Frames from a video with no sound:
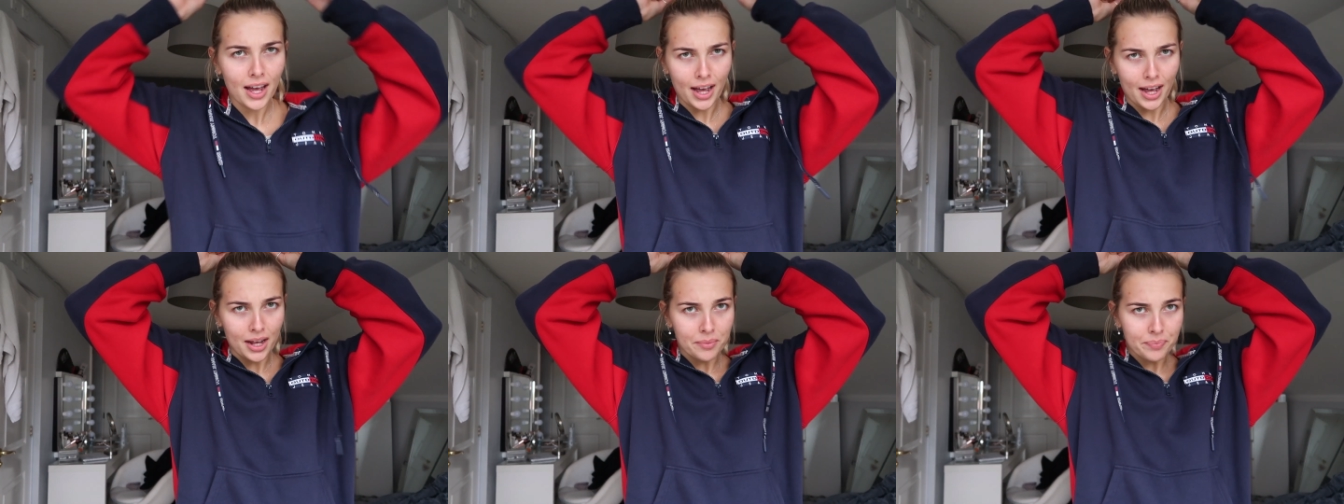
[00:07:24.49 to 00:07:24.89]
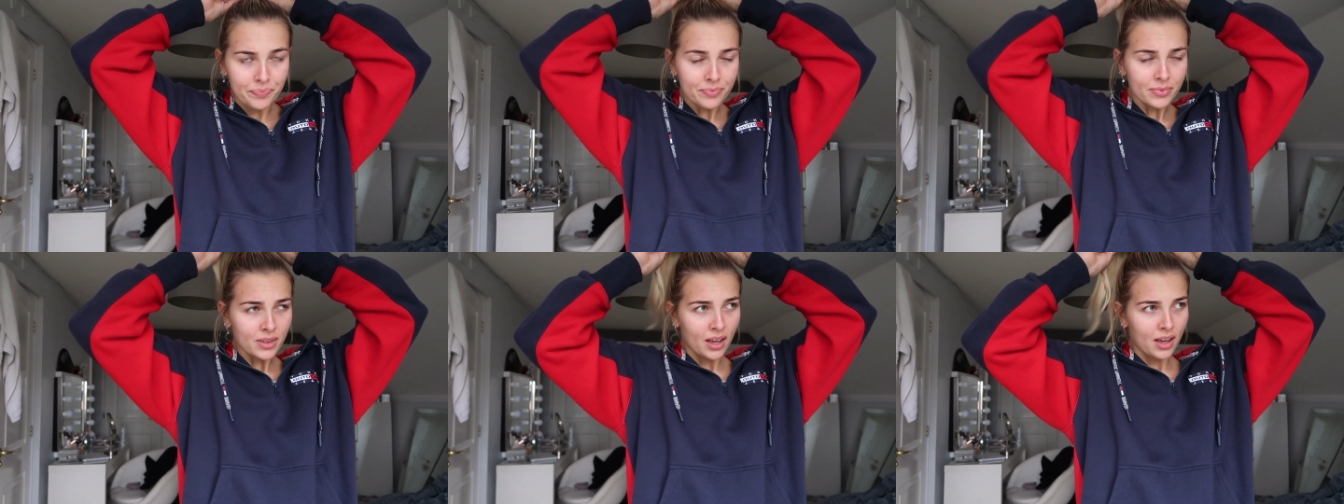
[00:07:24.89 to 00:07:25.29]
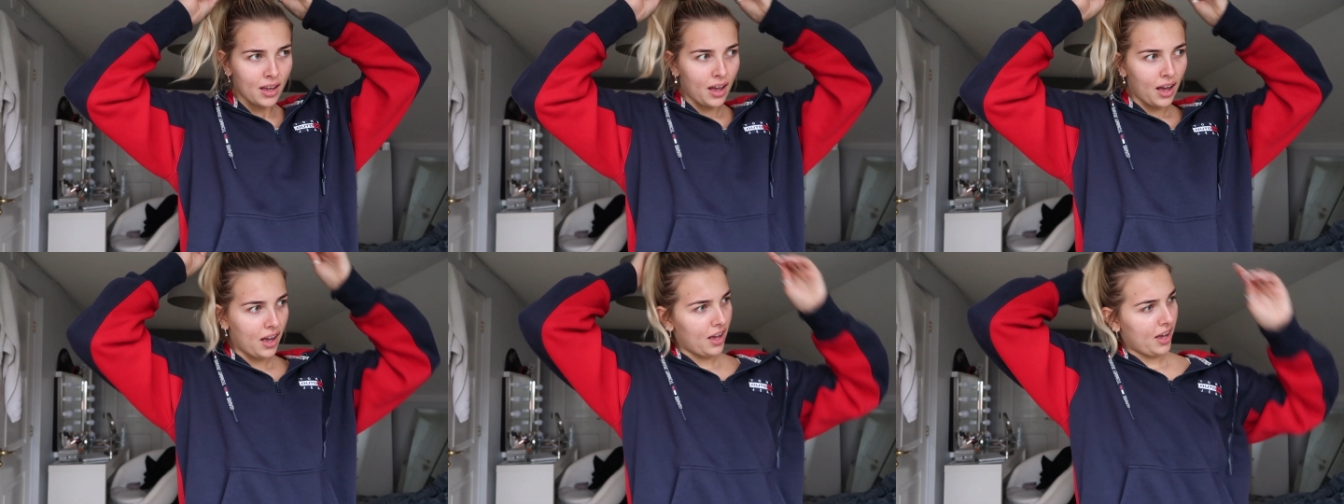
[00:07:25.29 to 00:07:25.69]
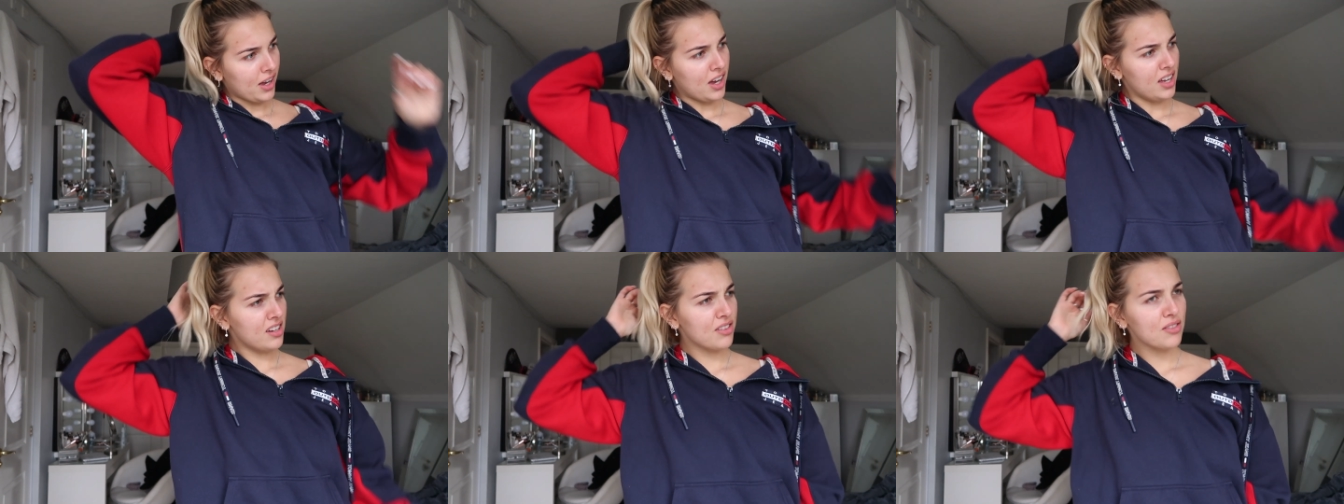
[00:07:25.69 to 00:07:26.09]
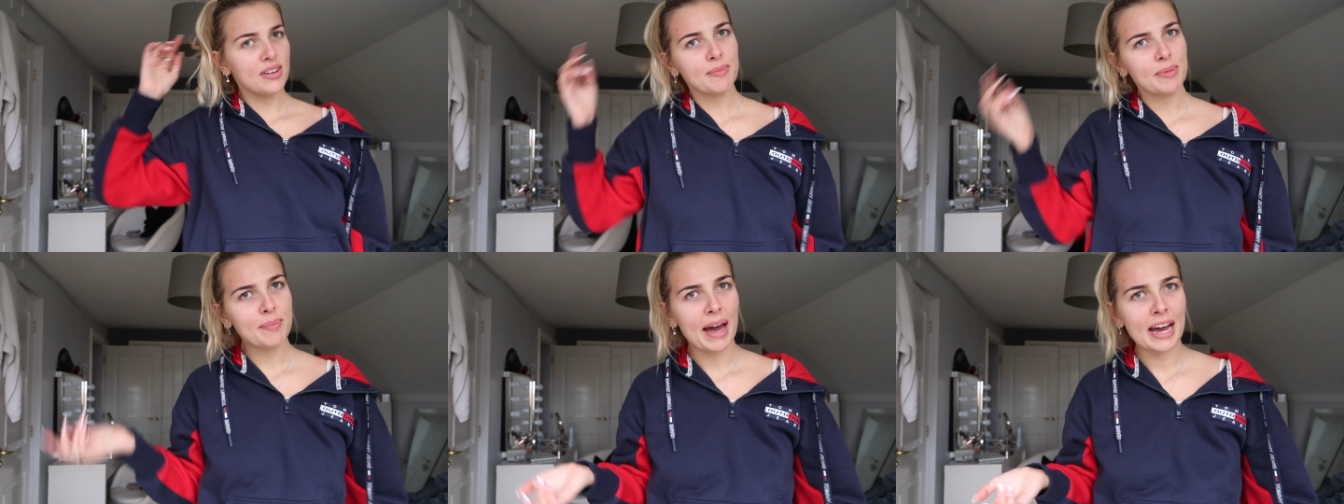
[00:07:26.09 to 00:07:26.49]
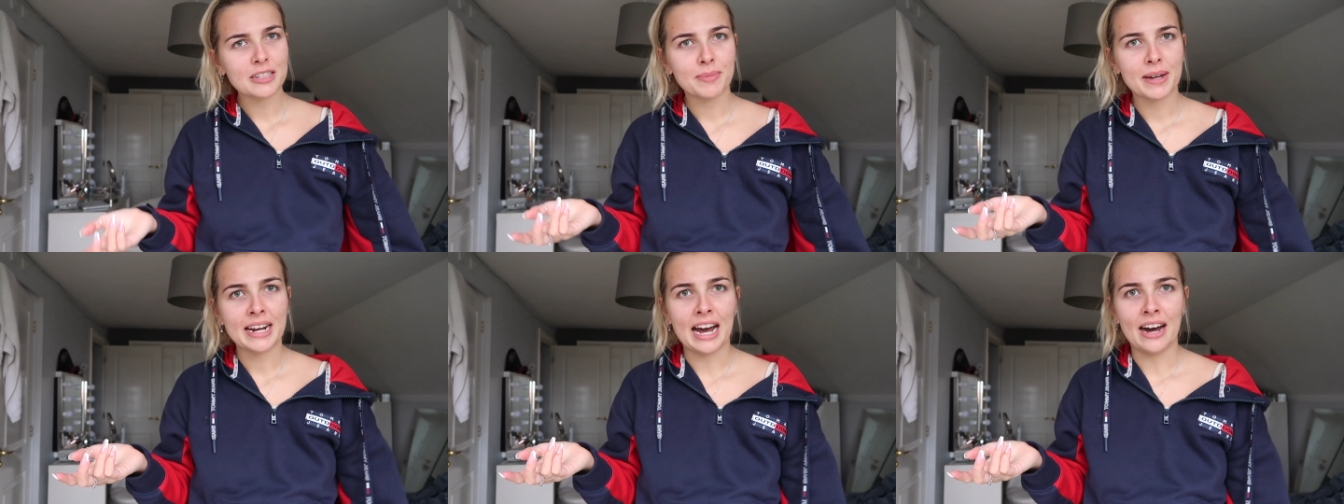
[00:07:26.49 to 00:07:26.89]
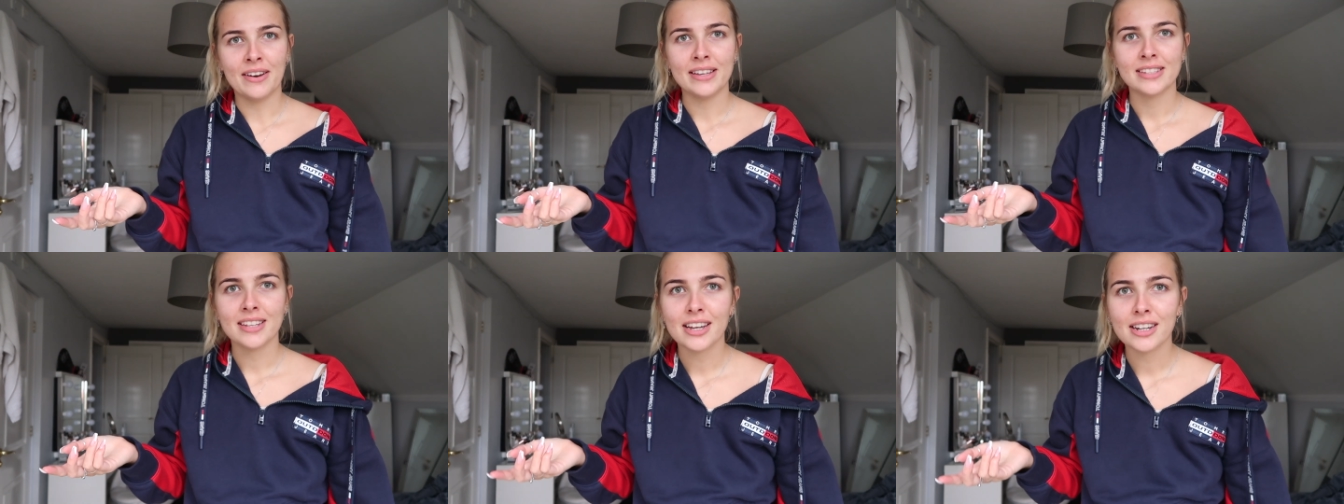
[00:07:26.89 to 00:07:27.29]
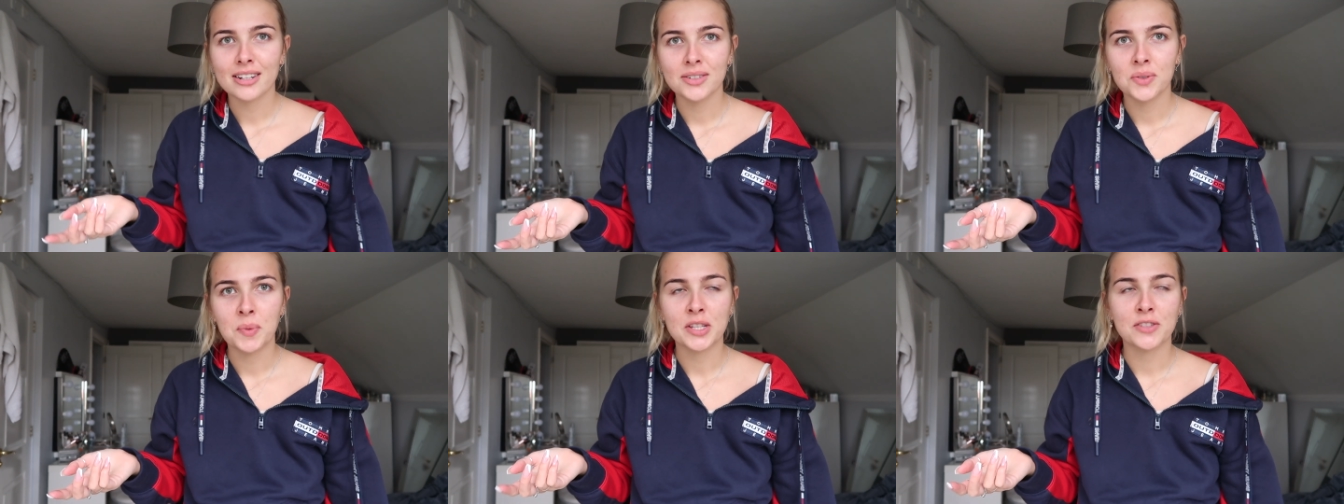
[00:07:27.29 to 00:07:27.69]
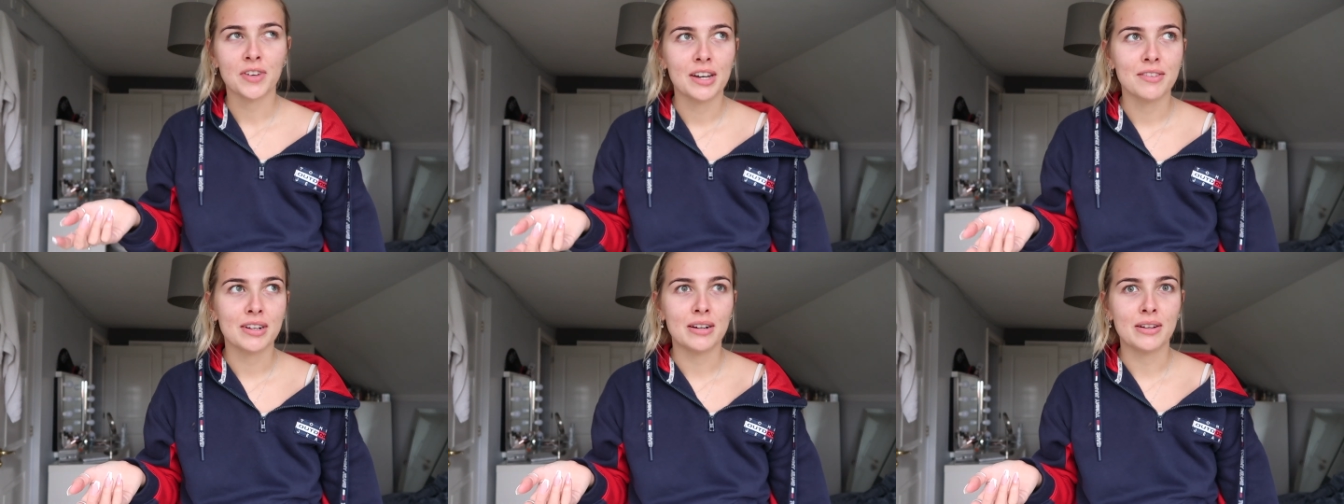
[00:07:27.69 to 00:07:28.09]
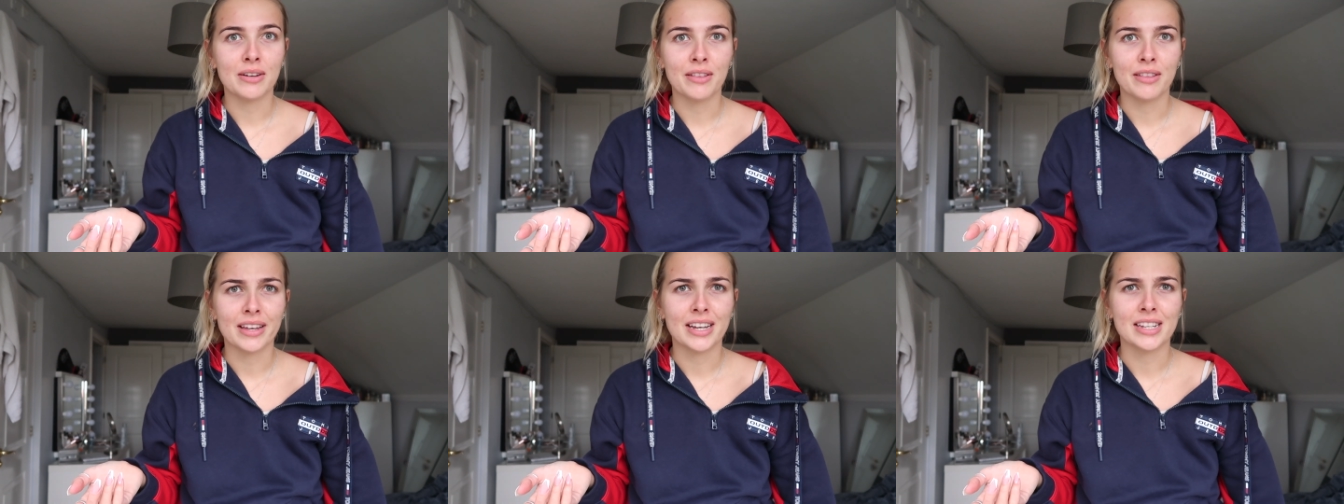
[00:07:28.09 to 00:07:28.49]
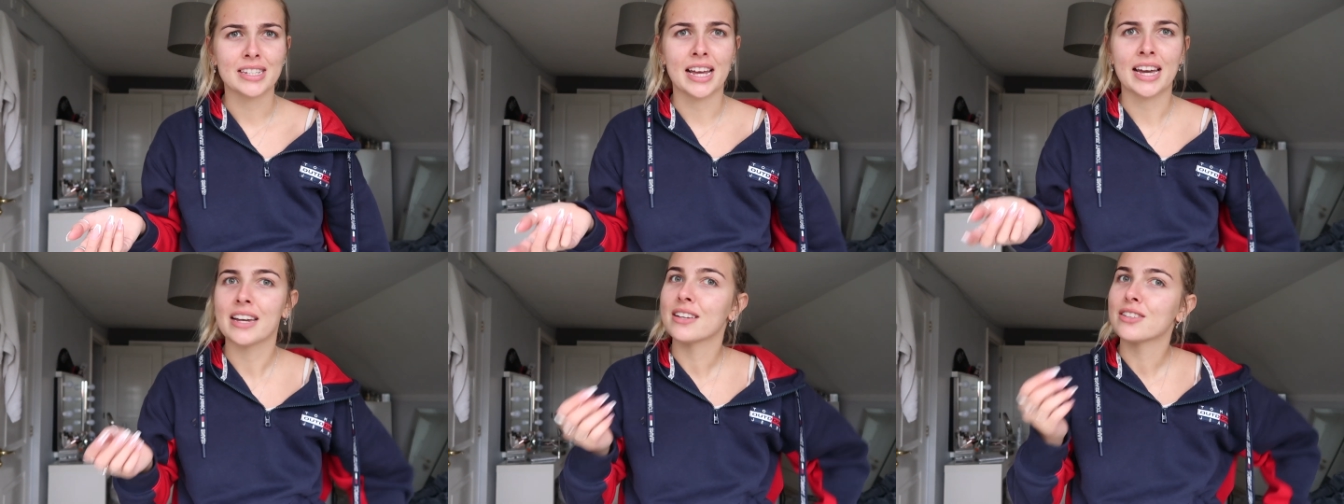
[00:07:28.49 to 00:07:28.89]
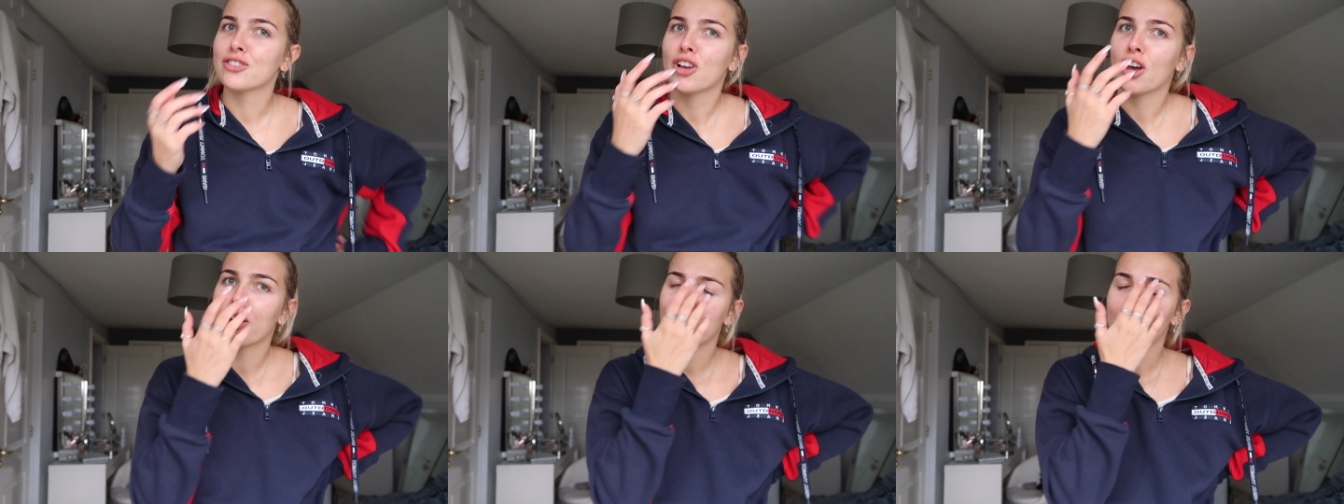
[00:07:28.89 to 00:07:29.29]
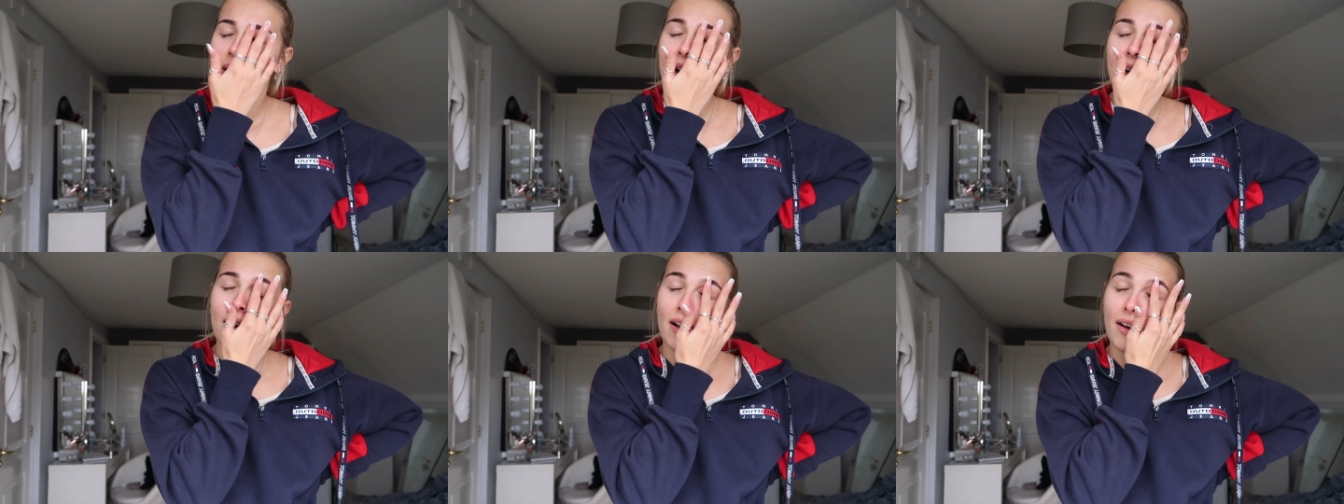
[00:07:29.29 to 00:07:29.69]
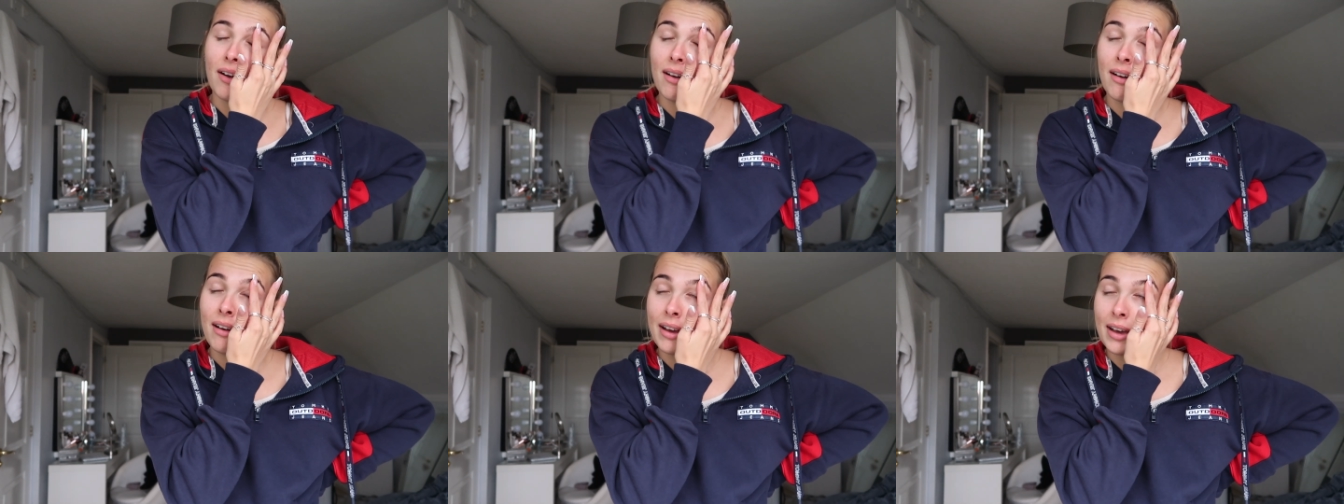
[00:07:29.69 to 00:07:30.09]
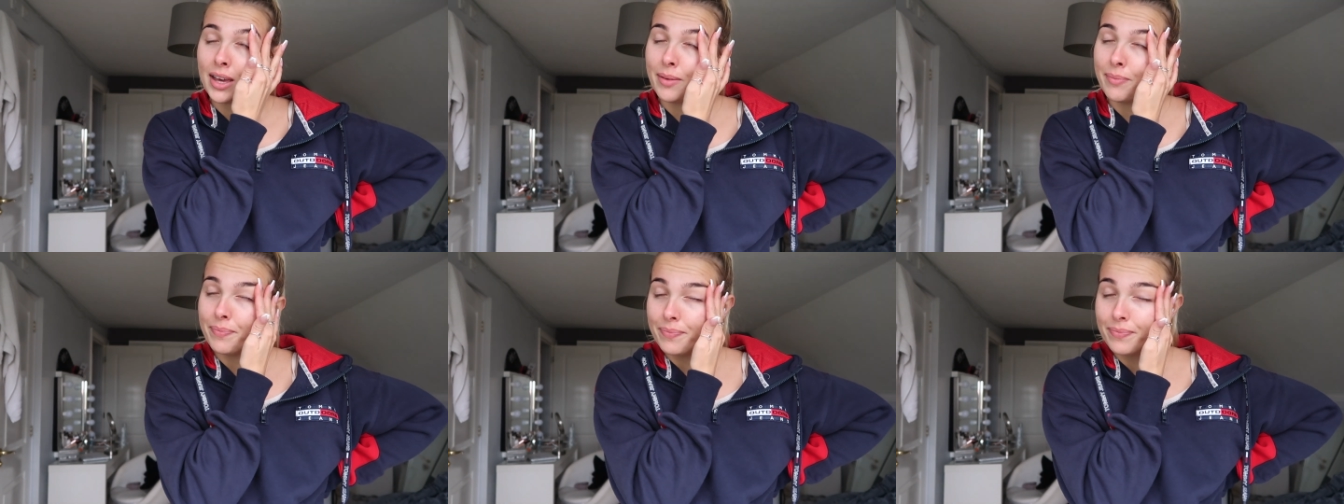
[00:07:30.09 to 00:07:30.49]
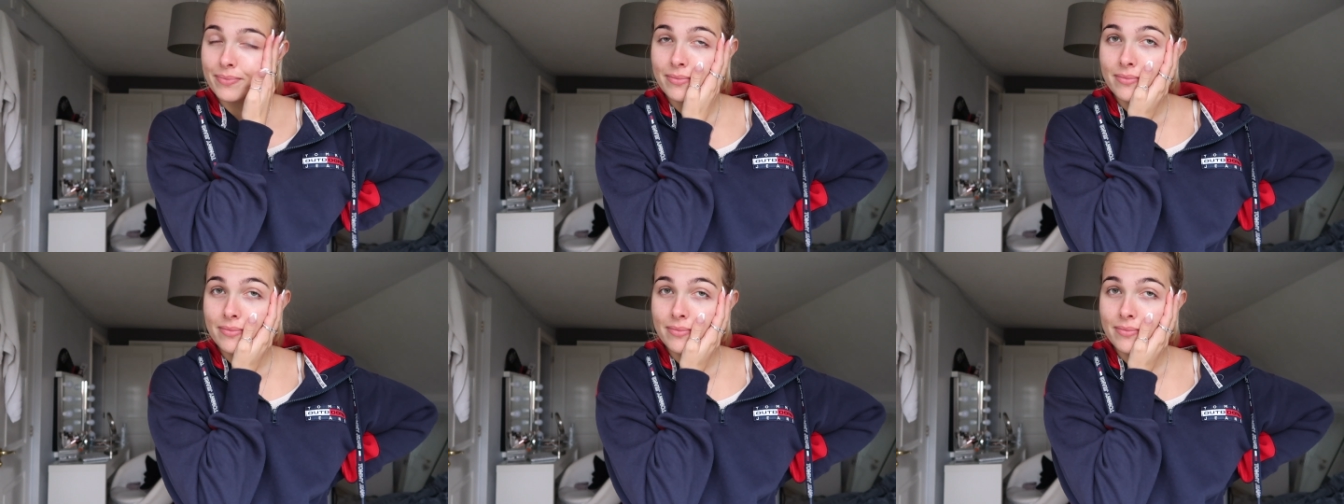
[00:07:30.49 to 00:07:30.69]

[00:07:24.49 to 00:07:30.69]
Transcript: I kind of thought I'd be packed by now. It's like almost 5 o'clock on Thursday, so I'm,